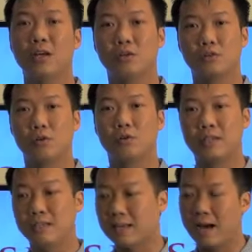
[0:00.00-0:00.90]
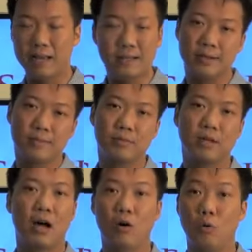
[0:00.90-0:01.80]
So these items
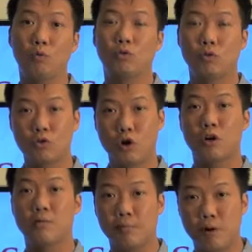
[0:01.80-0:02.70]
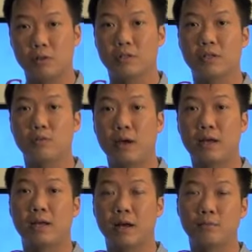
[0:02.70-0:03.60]
are also not important when
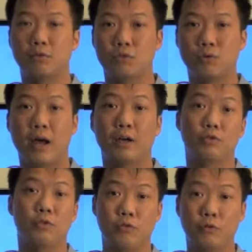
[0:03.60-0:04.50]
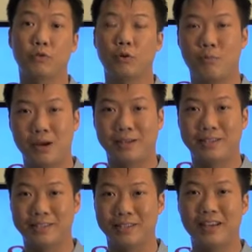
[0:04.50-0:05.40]
it comes to actual Feng Shui
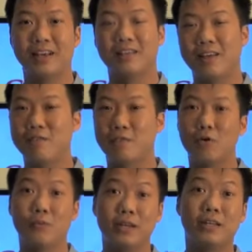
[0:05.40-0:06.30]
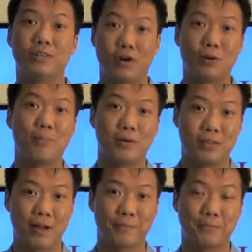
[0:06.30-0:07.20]
practice. Therefore, we didn't talk about
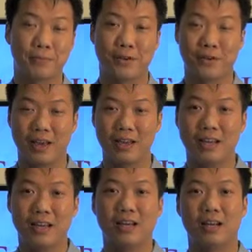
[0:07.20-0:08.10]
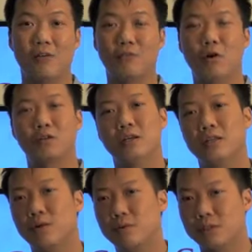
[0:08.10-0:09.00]
that. Okay. Now, of course,
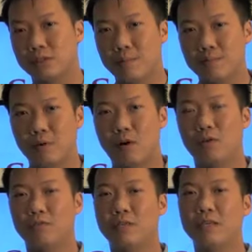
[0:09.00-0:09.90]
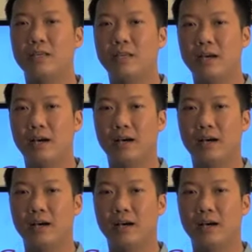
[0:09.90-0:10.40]
there were some of the